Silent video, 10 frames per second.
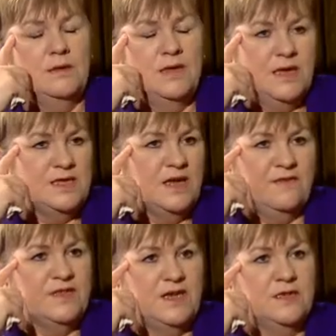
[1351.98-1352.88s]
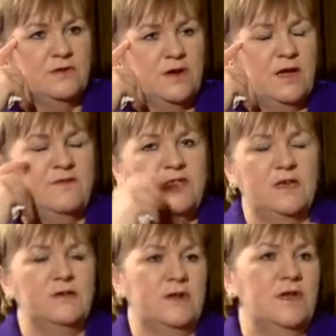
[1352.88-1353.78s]
Yes, I have
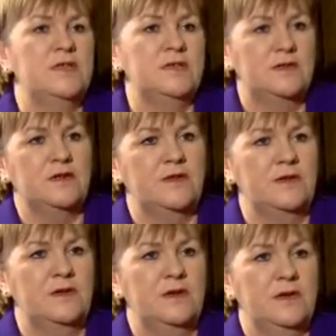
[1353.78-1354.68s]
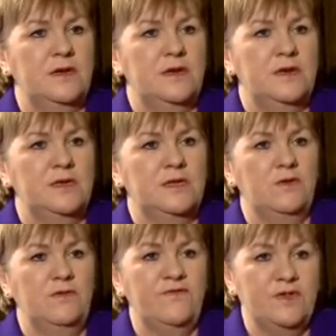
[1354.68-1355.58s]
said already that nothing is
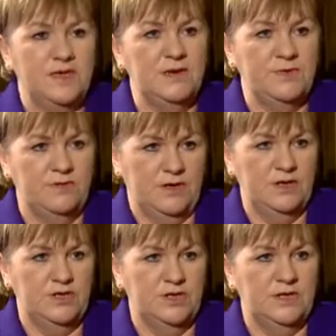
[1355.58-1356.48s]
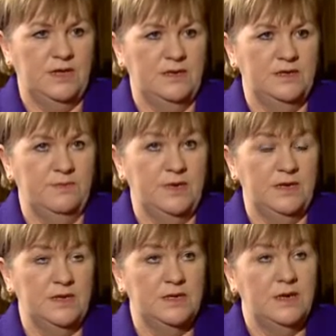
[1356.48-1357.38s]
off the table in relation to that
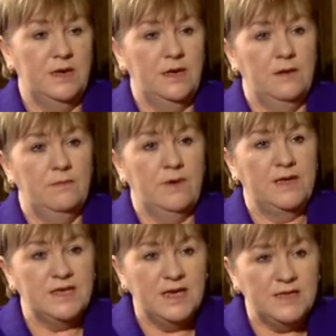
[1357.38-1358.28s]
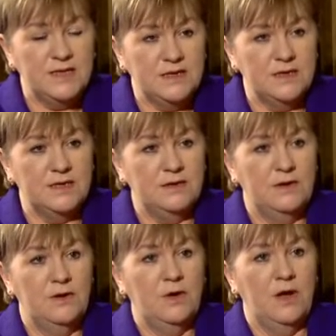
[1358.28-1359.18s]
debate. My test is,
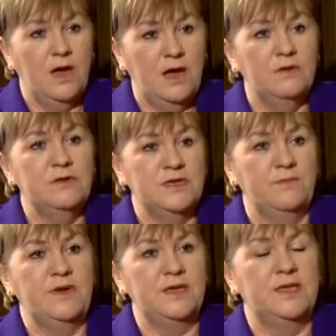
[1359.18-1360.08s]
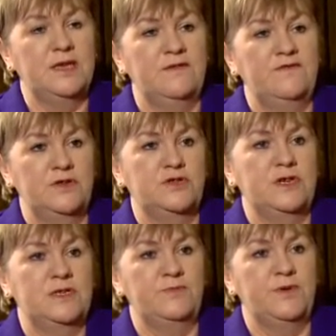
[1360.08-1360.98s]
how does it best serve the
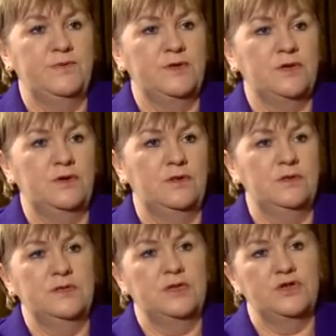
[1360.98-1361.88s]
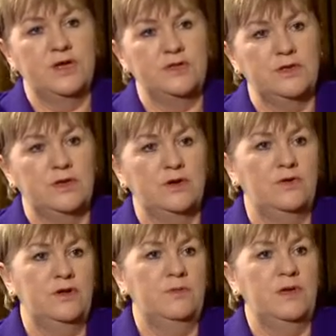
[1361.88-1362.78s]
interests of the people of Scotland, the strength of the
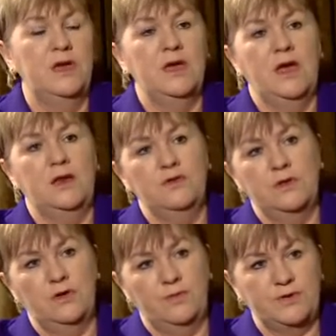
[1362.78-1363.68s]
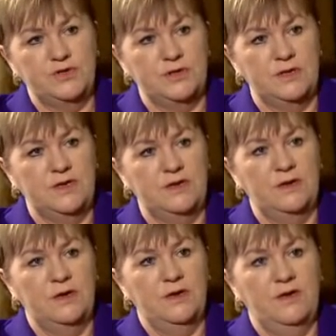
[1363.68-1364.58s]
economy and the opportunity
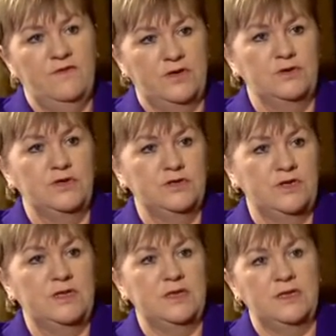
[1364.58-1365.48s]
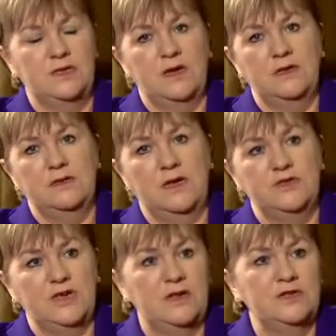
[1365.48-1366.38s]
for social justice and a
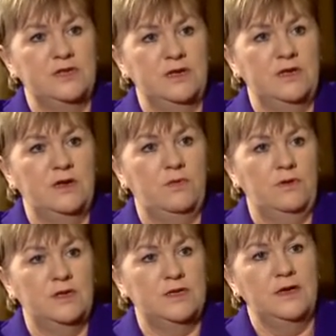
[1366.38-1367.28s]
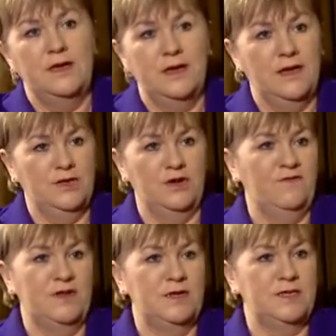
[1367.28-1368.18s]
challenge in inequality? It's not a
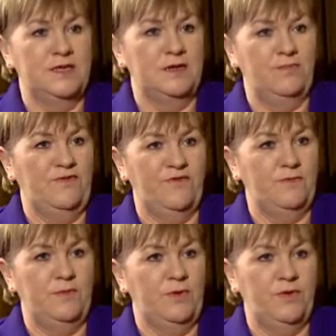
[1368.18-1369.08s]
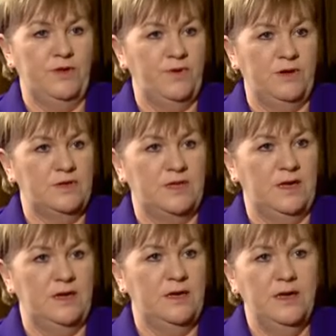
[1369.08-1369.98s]
virility symbol for me, but where powers
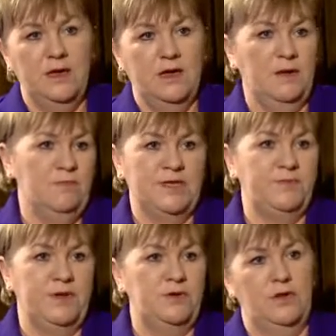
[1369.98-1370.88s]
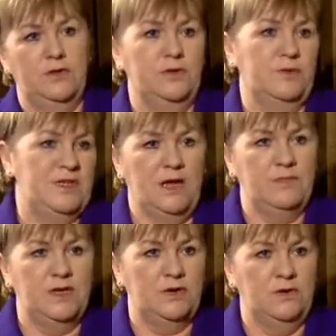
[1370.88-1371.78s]
lie, it must be in Holyrood, because that
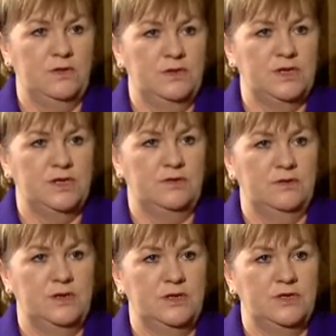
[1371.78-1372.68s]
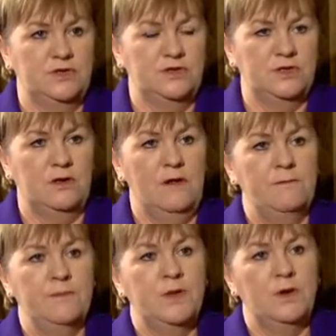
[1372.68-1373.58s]
makes Holyrood a strong institution.
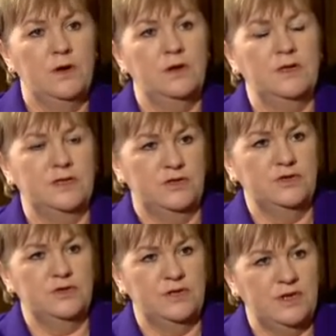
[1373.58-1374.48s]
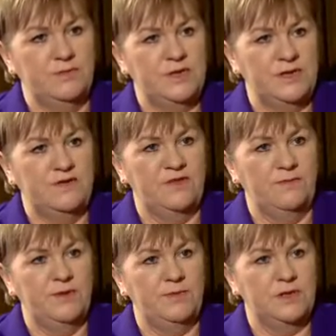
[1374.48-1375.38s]
All institutions are about serving
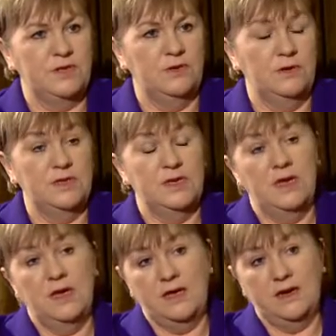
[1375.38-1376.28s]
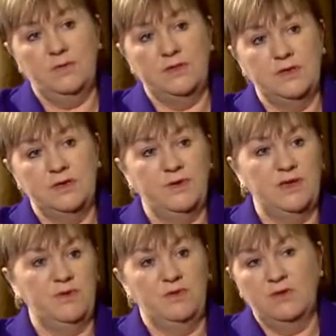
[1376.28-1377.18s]
the people of Scotland, and I want the
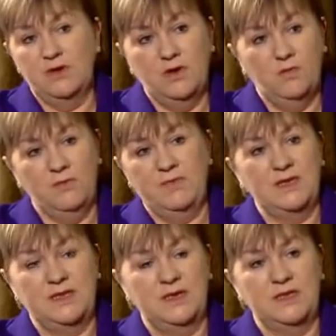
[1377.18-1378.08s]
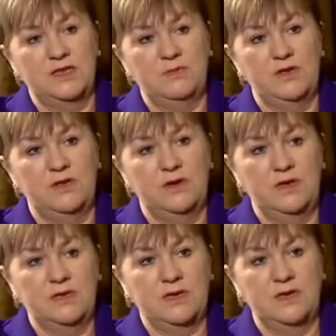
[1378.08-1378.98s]
debate about what makes sense to remain at
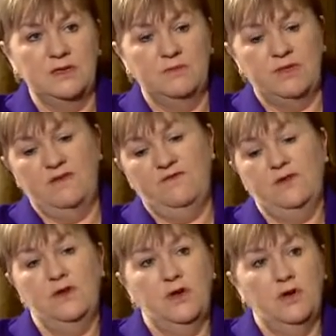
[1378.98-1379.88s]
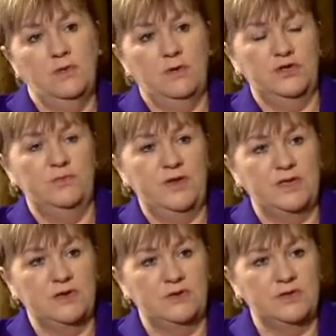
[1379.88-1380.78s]
United Kingdom level, what should be
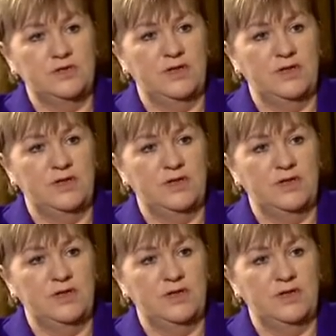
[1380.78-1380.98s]
at a Scottish